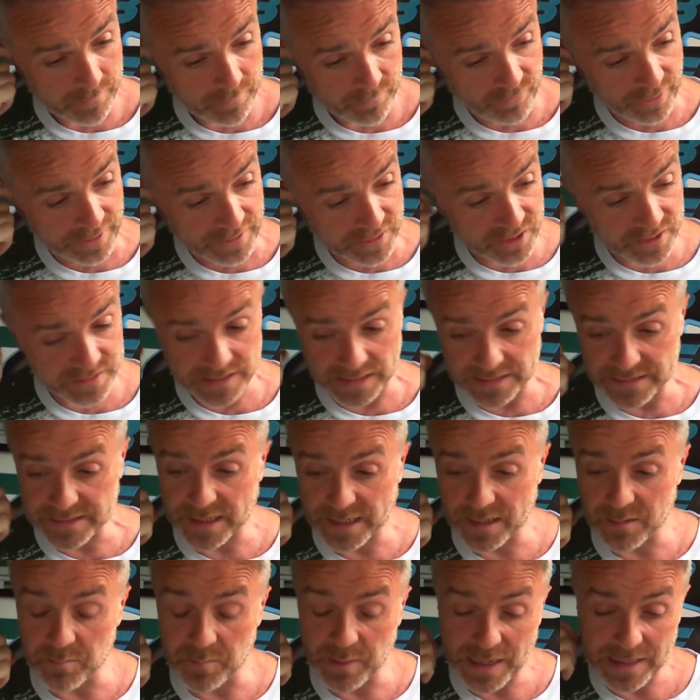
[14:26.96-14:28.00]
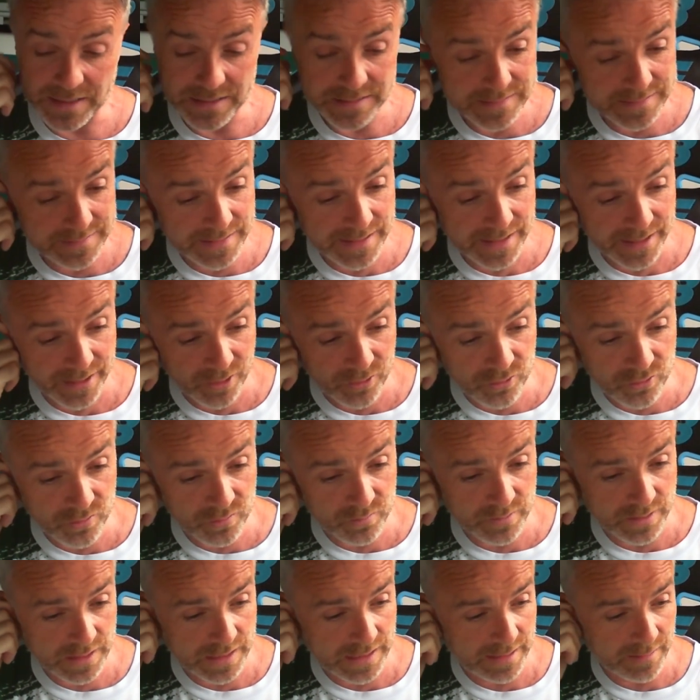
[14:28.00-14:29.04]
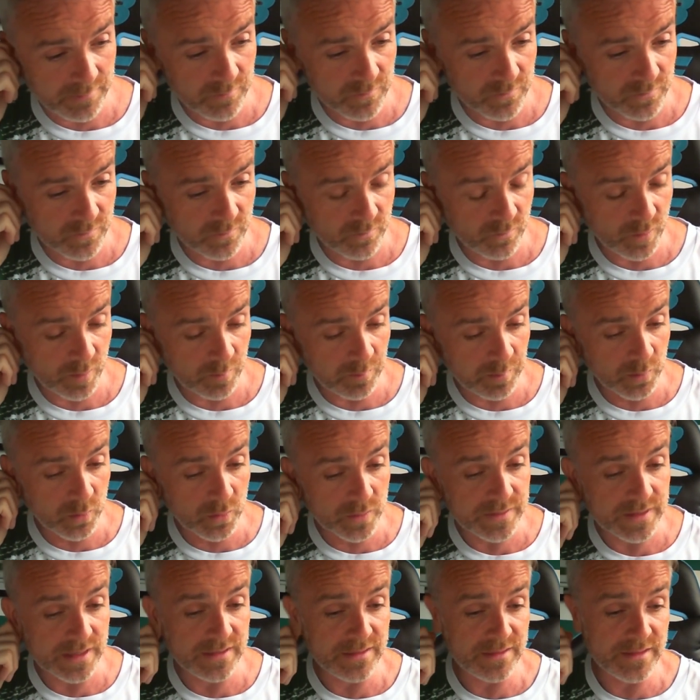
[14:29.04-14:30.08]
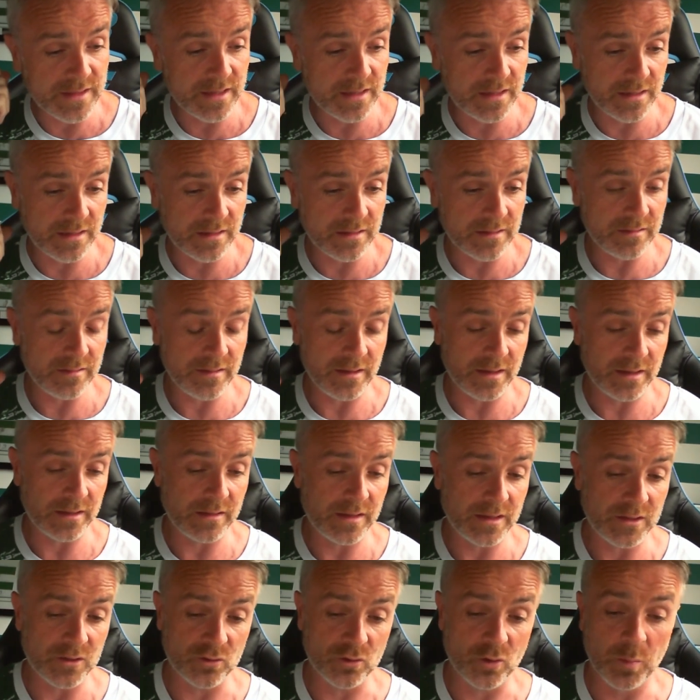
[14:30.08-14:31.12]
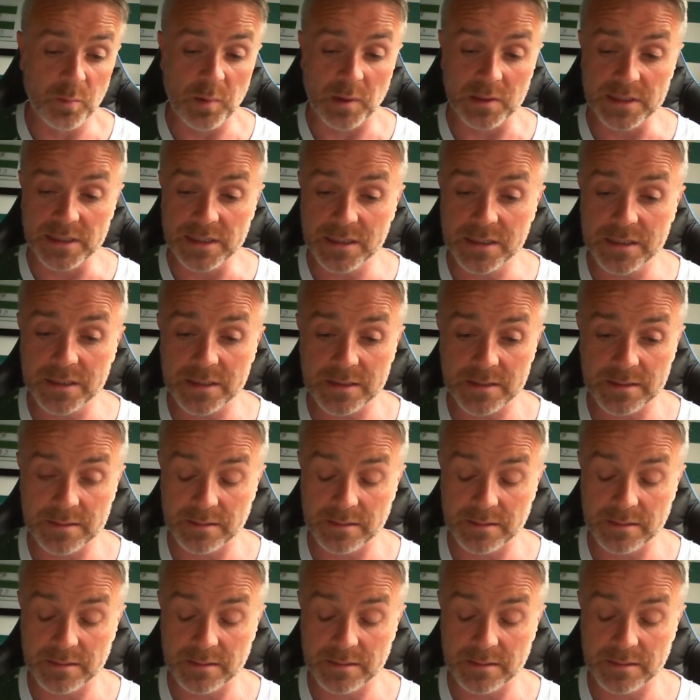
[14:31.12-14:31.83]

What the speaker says: Rangers did get embarrassed. They're out. We're both in the Europa League.